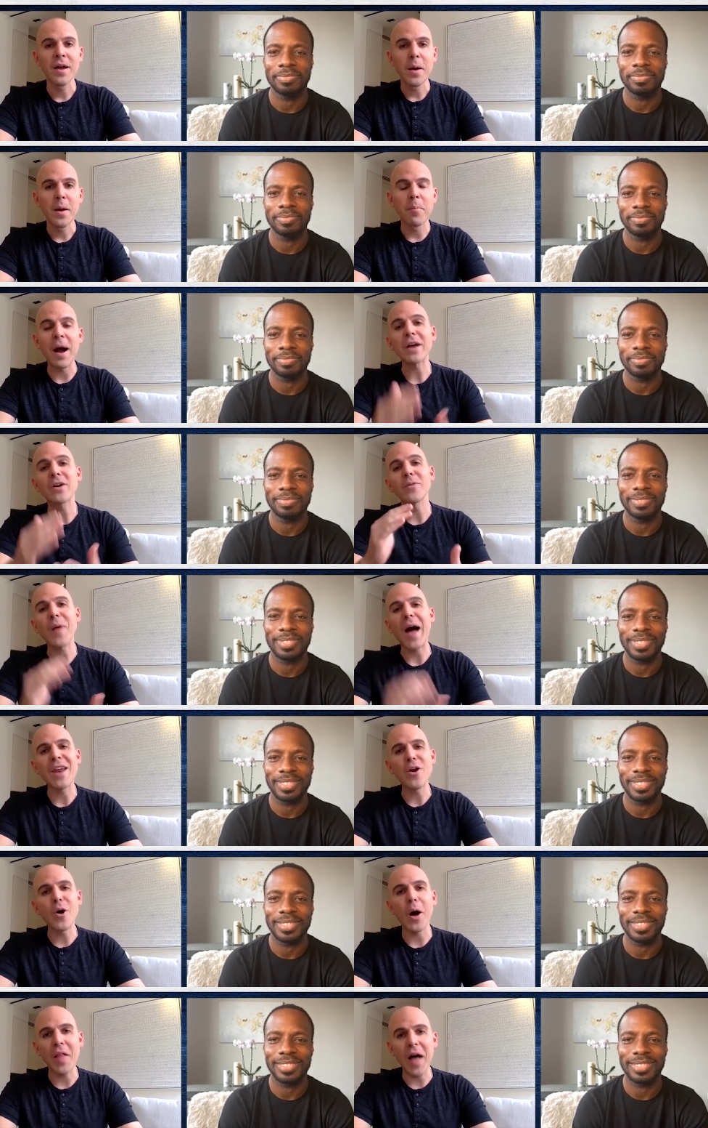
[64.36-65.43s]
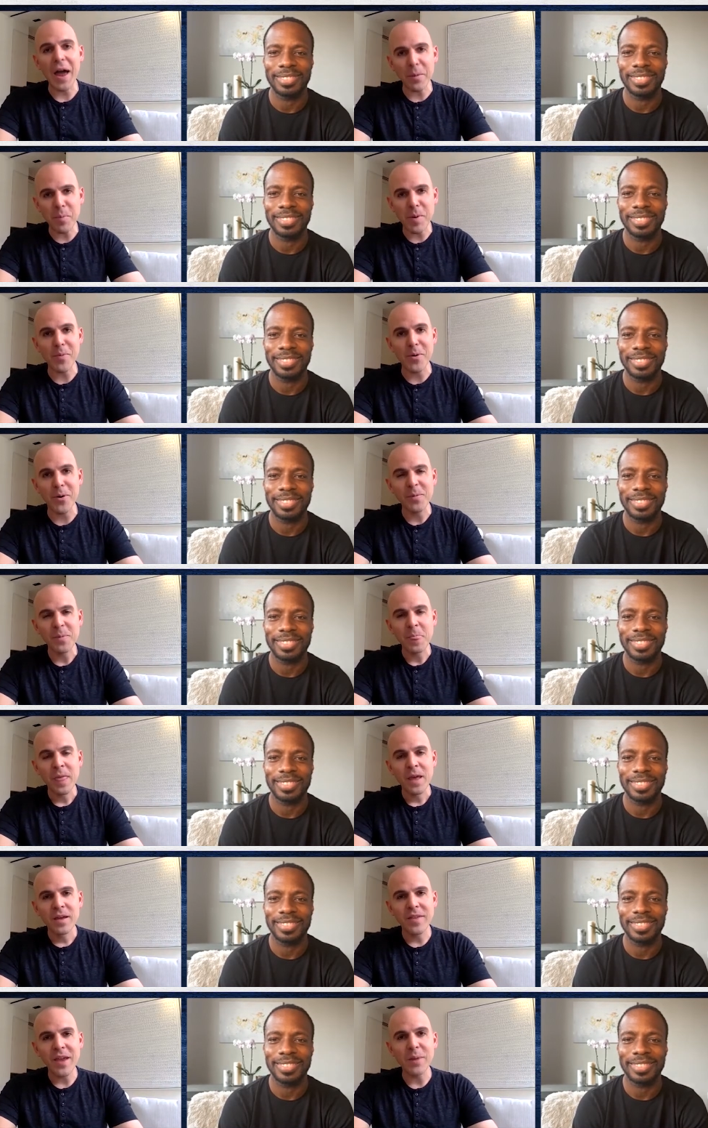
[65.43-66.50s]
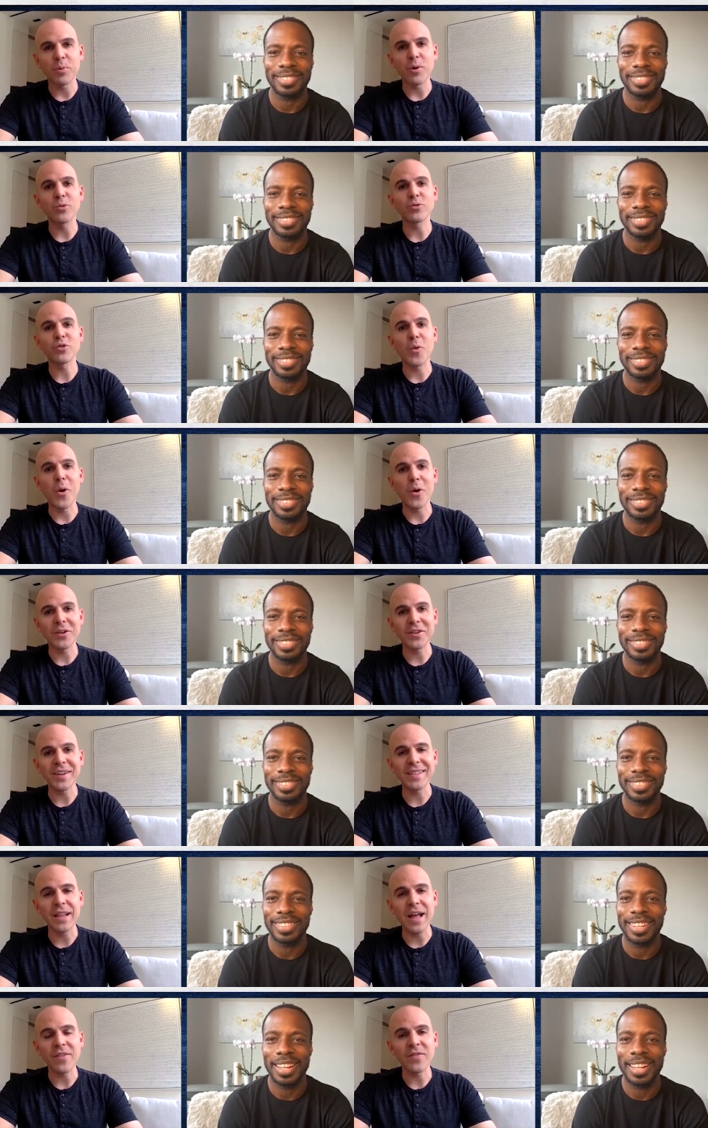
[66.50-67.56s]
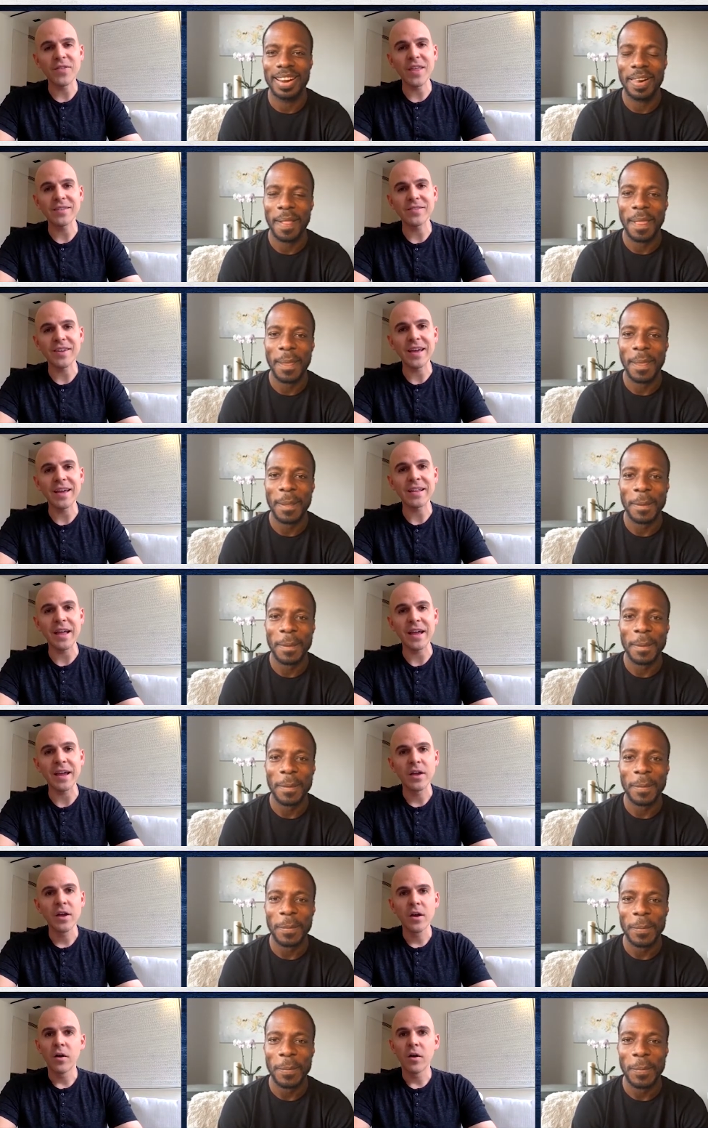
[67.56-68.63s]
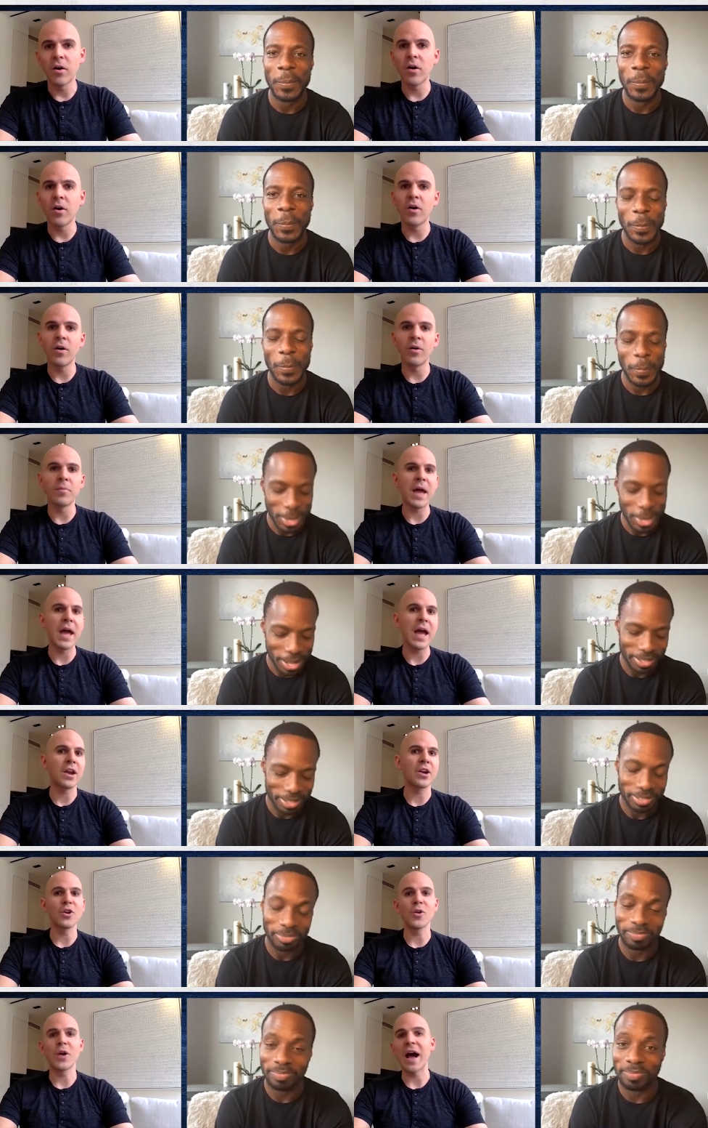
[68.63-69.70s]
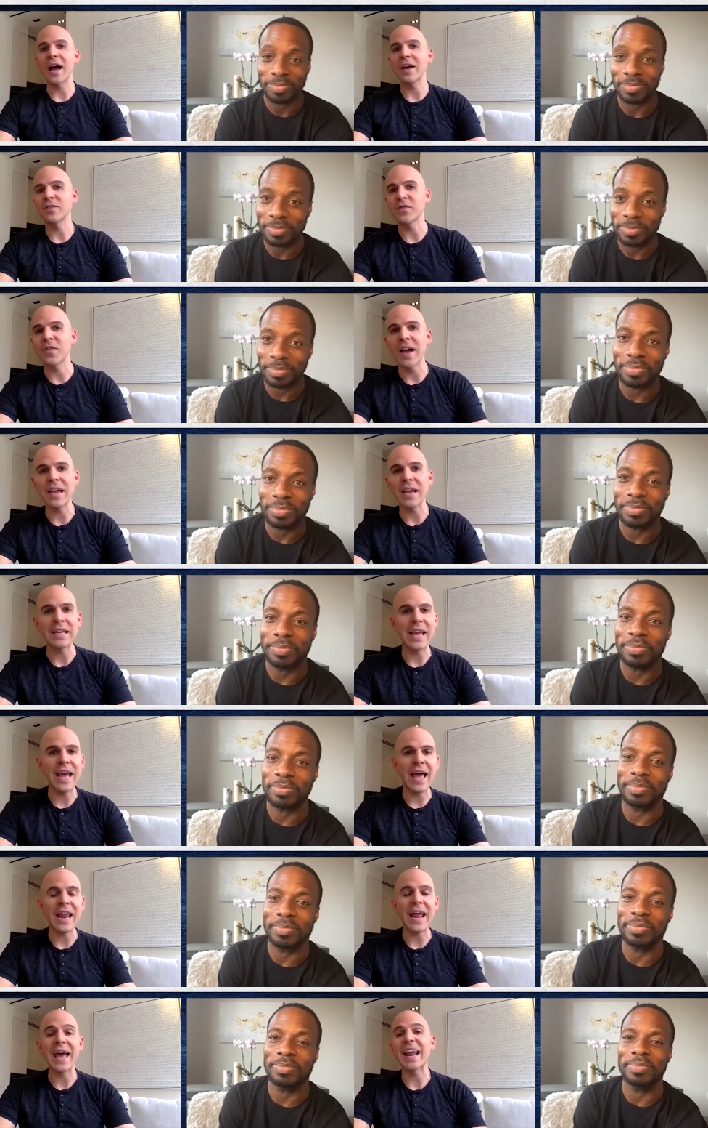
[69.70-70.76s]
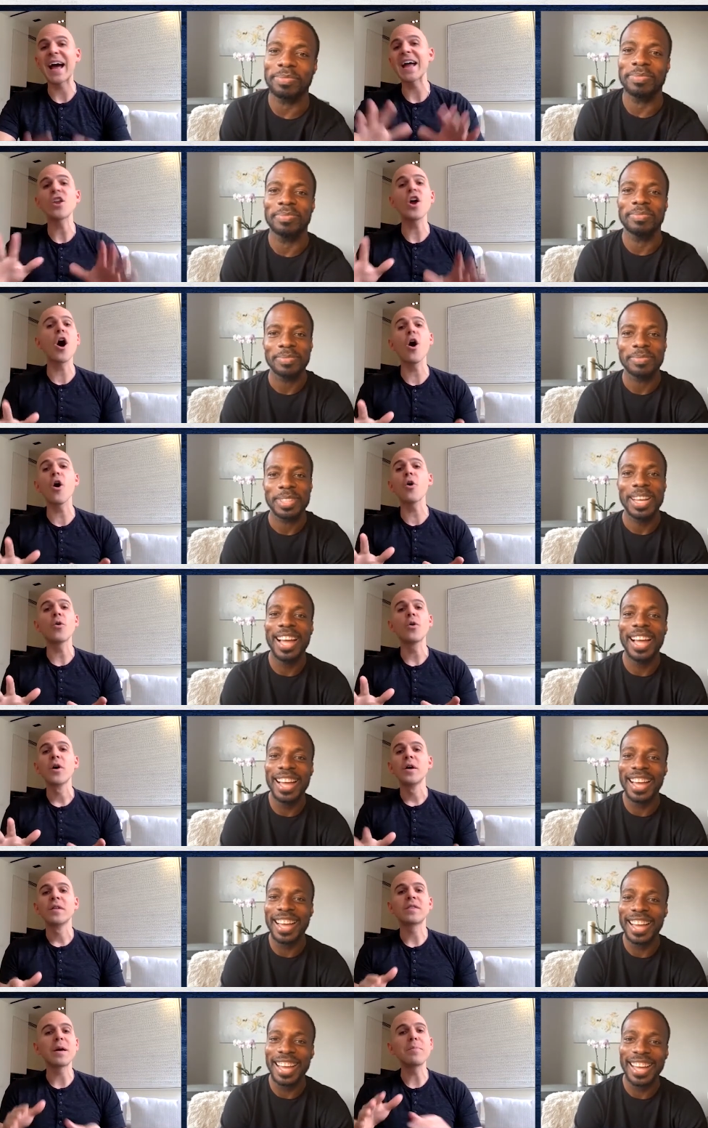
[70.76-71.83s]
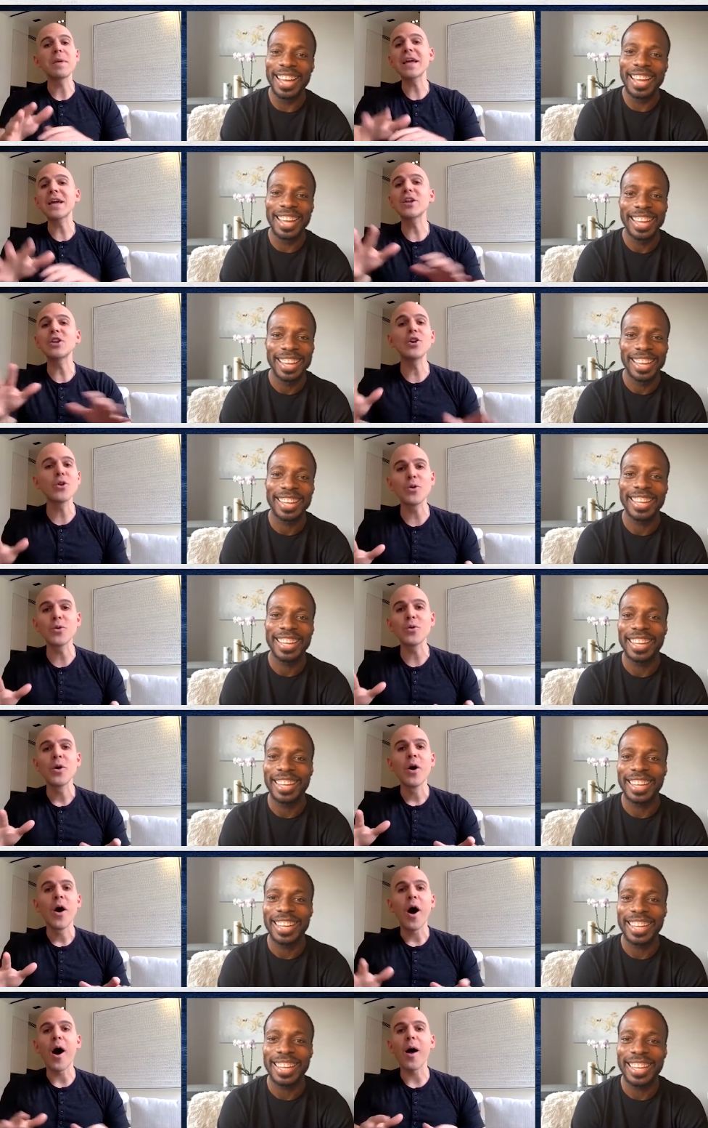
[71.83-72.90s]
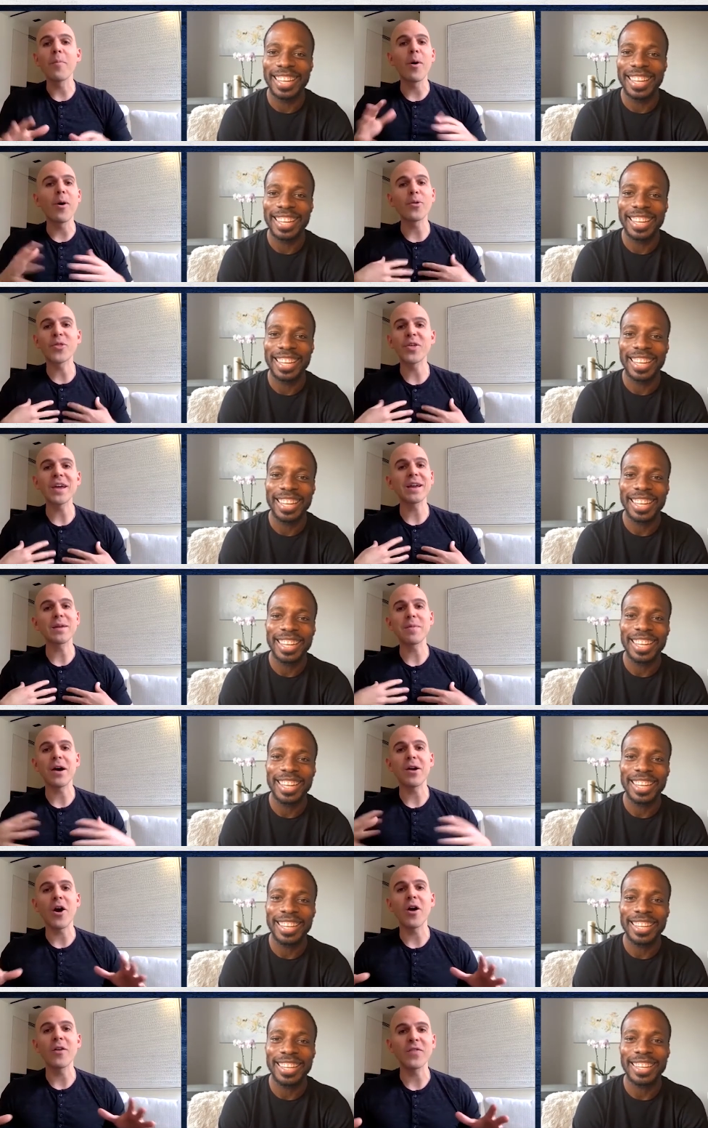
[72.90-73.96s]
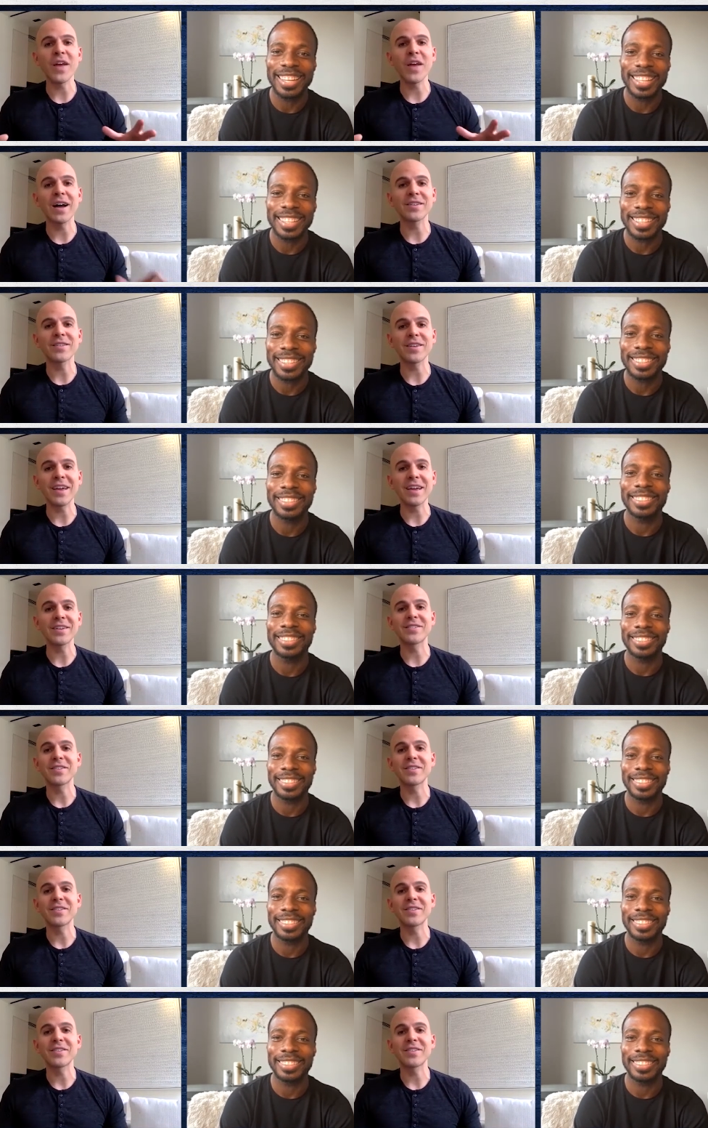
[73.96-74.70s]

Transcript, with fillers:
Speaker 1: Michael, I know a lot of people, they approach quarantine life and they say, like, oh man, are you guys fighting yet? And I know that me and you are both thinking about our fiancés